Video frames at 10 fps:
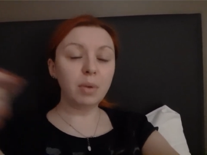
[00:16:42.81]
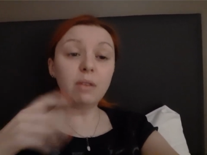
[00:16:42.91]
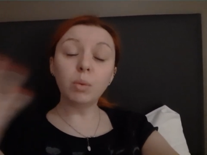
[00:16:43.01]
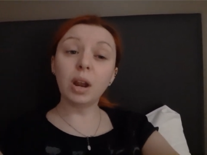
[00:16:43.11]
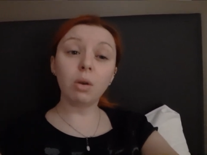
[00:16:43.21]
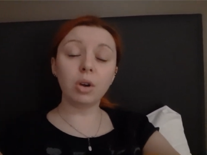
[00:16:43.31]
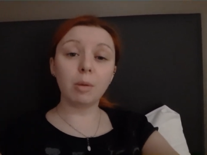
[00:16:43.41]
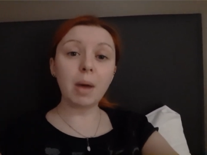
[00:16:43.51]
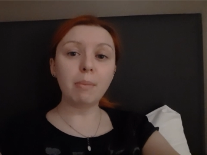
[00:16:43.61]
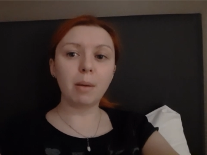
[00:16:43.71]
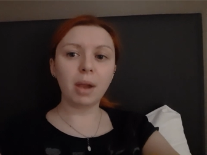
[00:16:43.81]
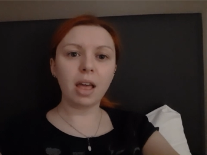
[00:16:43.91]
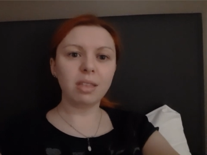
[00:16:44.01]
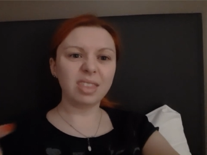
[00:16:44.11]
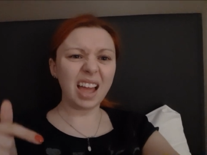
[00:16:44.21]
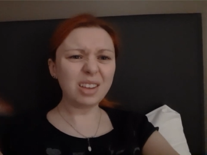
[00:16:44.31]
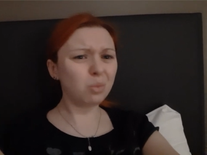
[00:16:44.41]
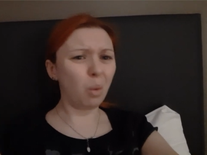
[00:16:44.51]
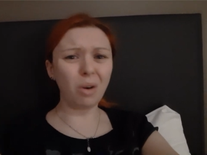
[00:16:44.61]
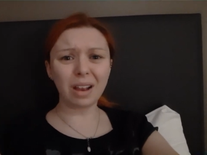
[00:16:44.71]
But even when I look at the map, I'm like, that's
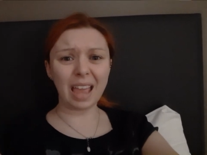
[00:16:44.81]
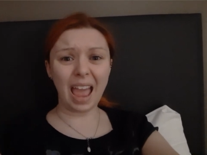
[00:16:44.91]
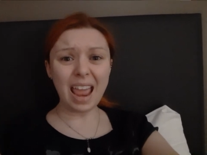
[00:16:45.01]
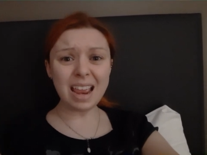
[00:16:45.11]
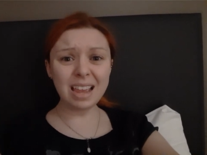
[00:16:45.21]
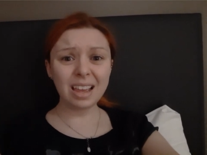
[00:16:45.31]
1K?